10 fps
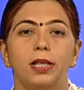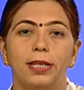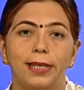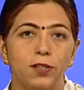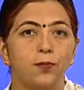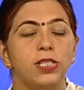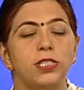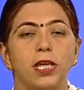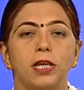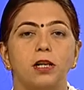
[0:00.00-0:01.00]
Let me
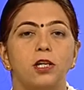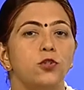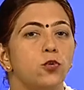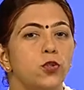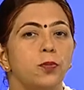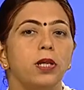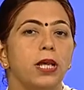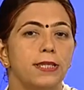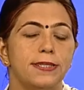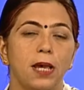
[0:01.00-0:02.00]
take a suitable
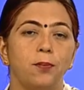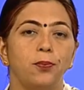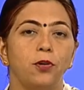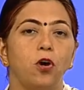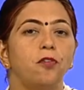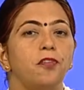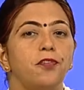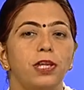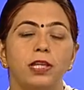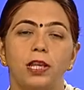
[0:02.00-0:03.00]
example of a
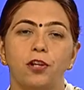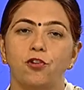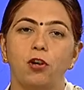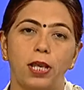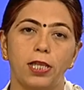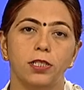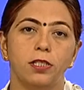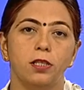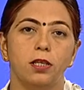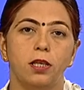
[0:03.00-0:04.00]
weak
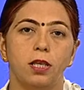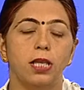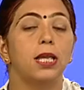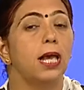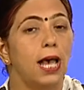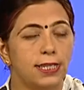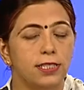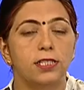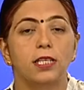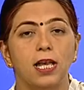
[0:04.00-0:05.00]
electrolyte.
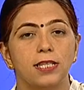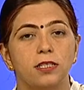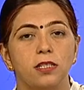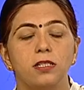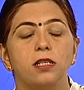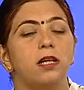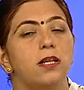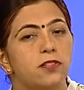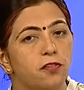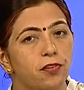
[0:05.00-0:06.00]
Acetic acid
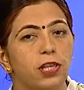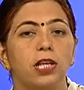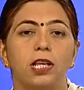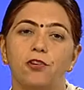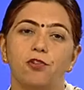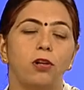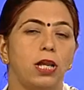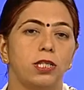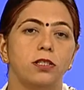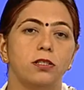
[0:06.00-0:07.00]
is a weak
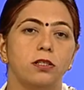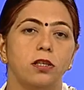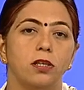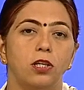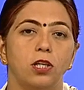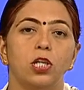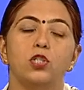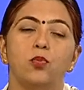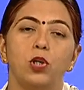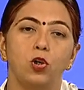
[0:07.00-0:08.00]
electrolyte. It
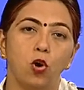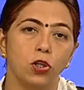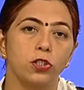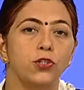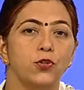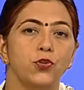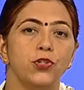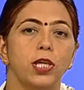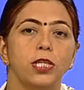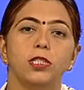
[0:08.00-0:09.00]
will not
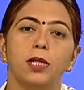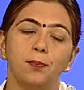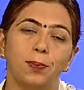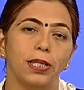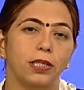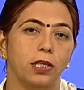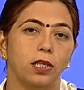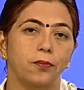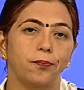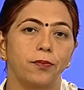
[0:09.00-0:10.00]
dissociate
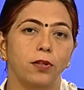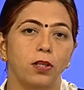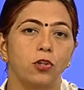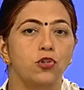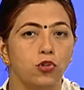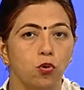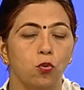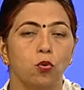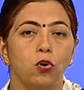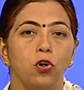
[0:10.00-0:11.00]
completely.
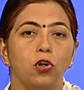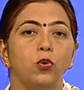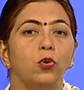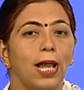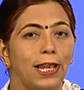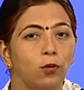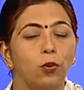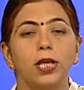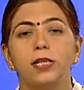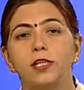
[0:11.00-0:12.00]
So, to
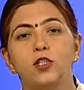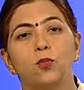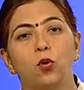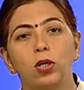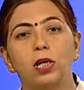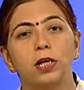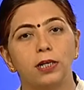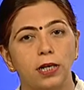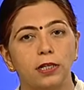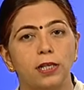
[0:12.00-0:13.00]
calculate its molar
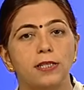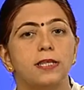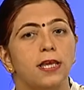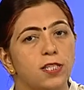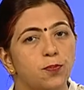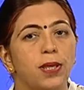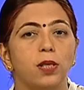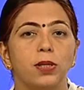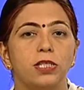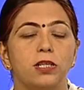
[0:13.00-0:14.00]
conductance
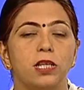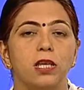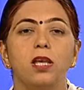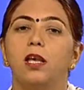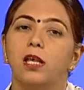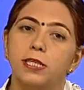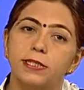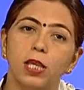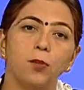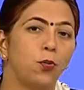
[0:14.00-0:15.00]
experimentally is
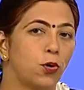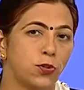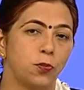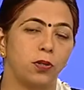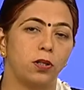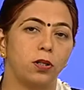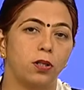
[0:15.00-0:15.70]
impossible.